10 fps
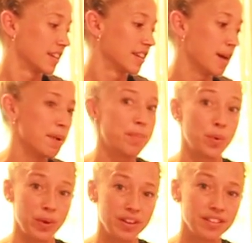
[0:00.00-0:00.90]
come up a
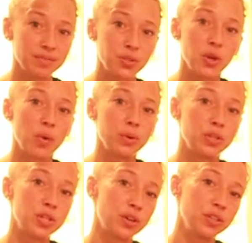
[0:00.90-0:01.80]
winner, so I want to
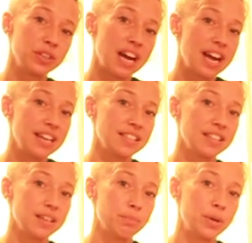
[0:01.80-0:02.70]
show you guys
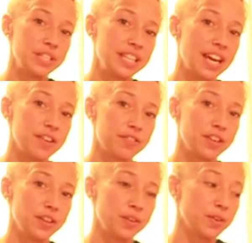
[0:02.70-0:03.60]
and put it together for
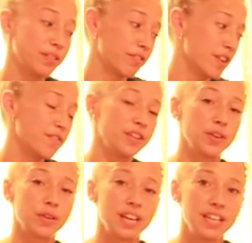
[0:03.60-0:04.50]
you in front of
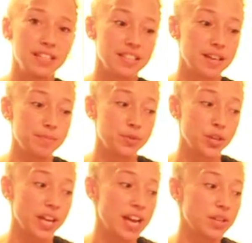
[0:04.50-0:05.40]
you and show
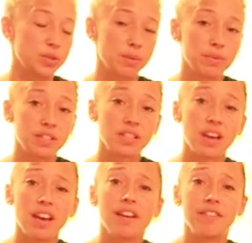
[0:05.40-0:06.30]
you how to do something that's
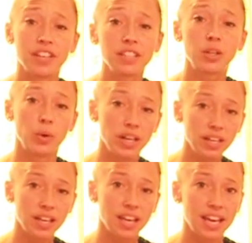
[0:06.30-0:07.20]
fairly quick
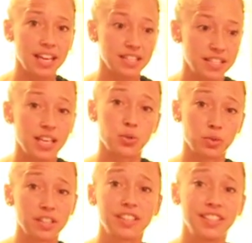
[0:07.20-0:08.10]
and tastes
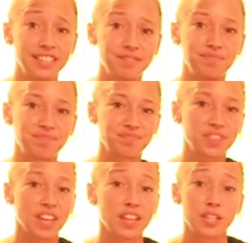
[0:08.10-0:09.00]
really good.
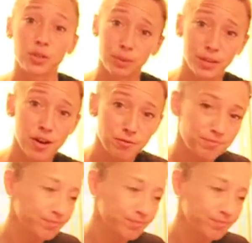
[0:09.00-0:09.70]
So here we go.